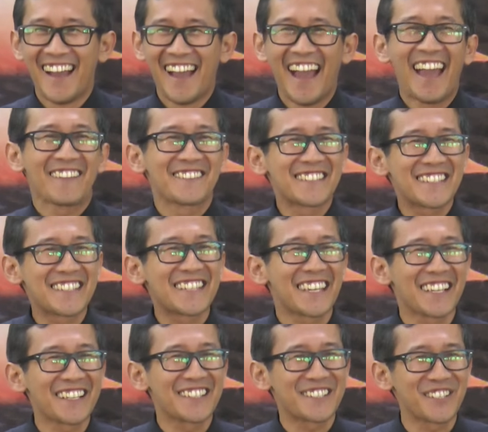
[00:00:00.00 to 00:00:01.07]
I'm
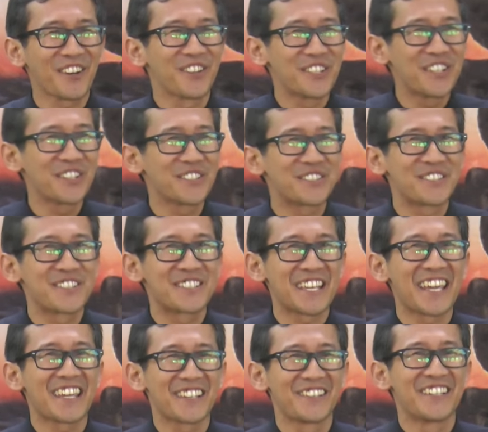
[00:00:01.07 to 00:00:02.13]
still so used to
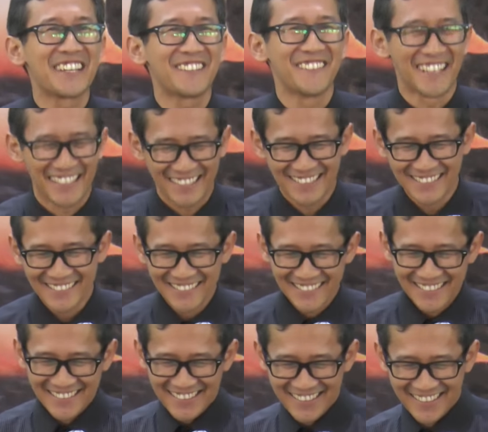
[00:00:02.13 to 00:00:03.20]
saying good evening.
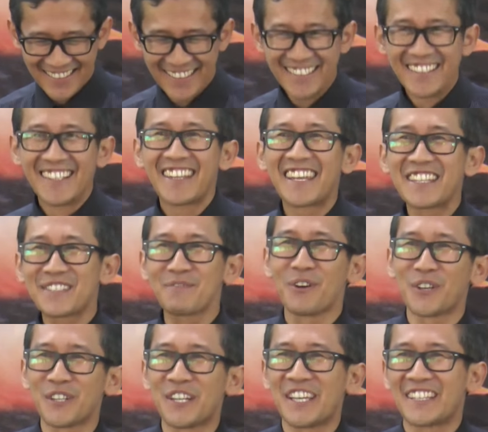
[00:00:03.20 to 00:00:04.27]
This
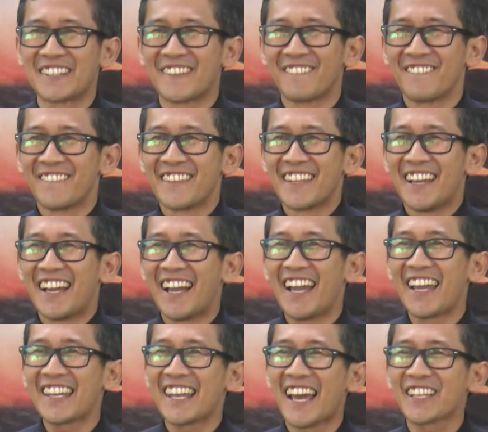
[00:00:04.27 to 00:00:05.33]
morning,
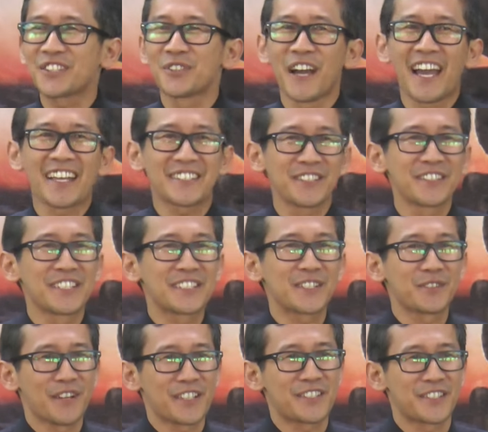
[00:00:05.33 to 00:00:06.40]
I'd like to ask you this
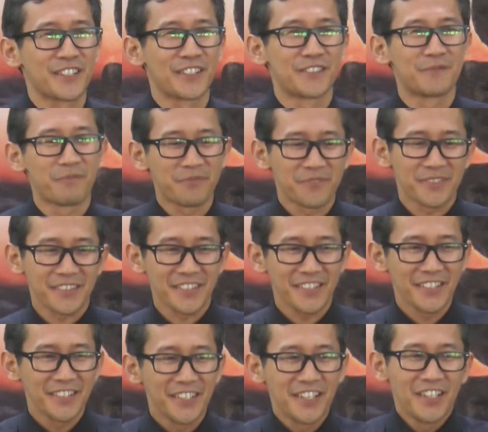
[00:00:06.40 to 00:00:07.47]
question
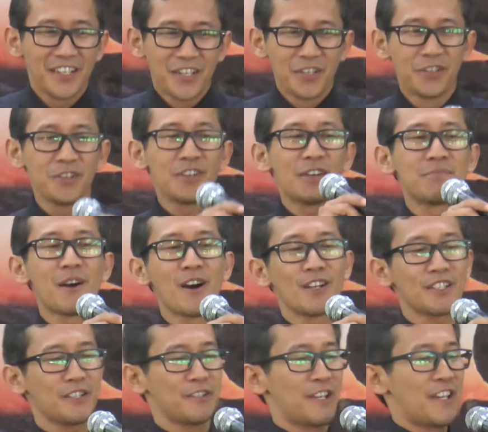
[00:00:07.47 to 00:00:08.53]
Who
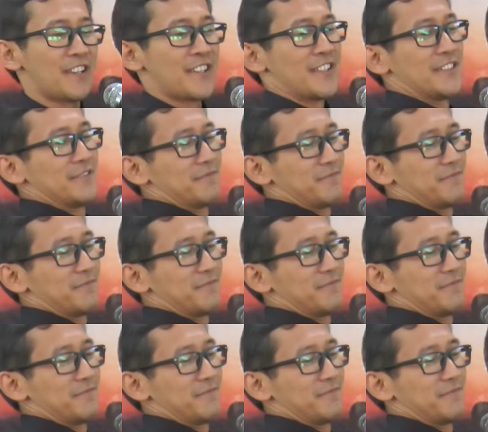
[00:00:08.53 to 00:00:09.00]
among you here?